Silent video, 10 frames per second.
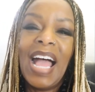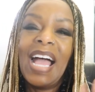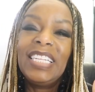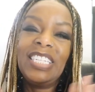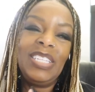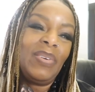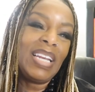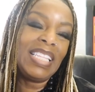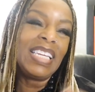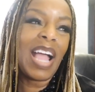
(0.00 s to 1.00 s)
i just
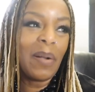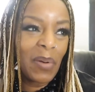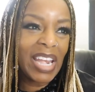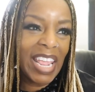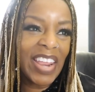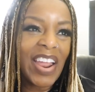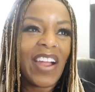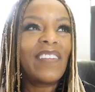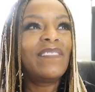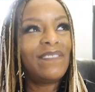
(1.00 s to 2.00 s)
wanted to come on
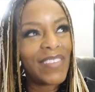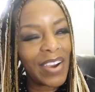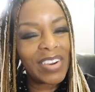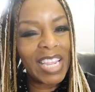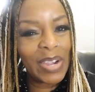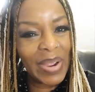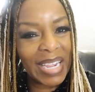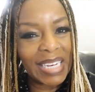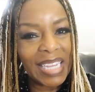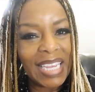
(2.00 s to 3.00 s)
here very
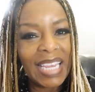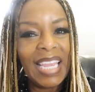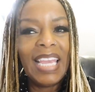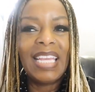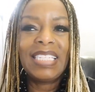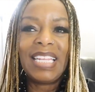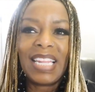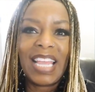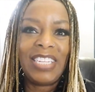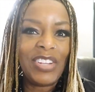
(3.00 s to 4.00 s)
quickly to
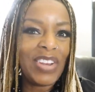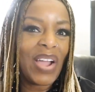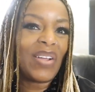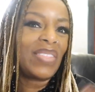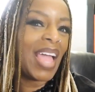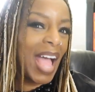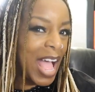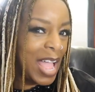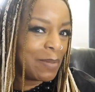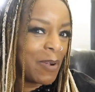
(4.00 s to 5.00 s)
let you know that
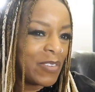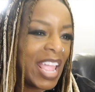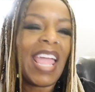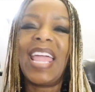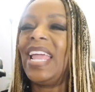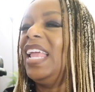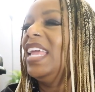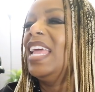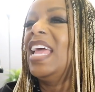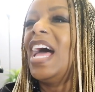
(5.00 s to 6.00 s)
i'm okay
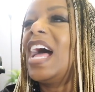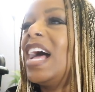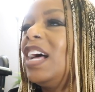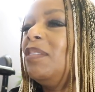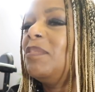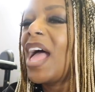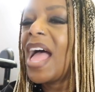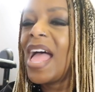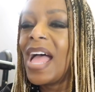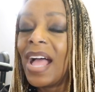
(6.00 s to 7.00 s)
um
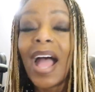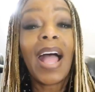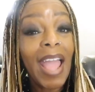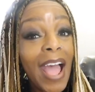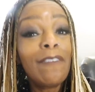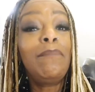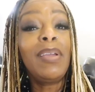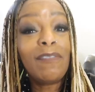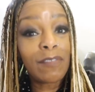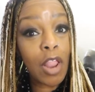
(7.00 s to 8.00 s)
i, I have
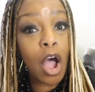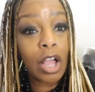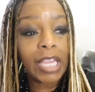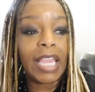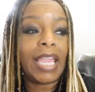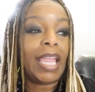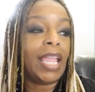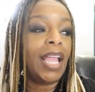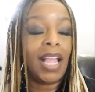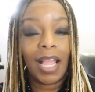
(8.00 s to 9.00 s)
been
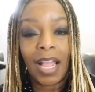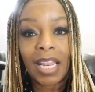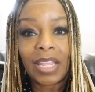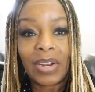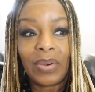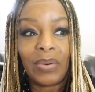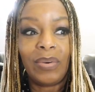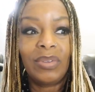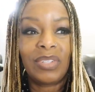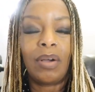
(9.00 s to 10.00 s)
vlogging a
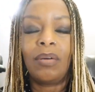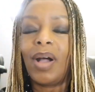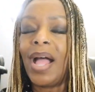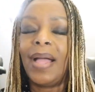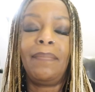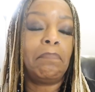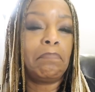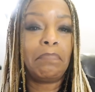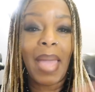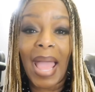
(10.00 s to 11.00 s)
little so i'm
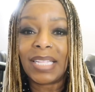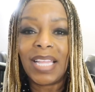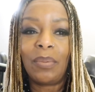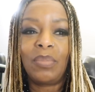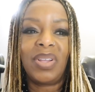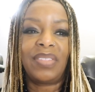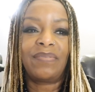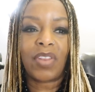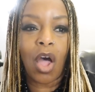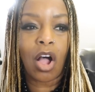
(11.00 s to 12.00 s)
backed up with
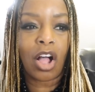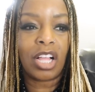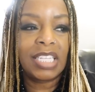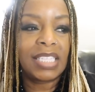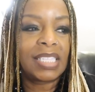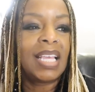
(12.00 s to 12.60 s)
vlogs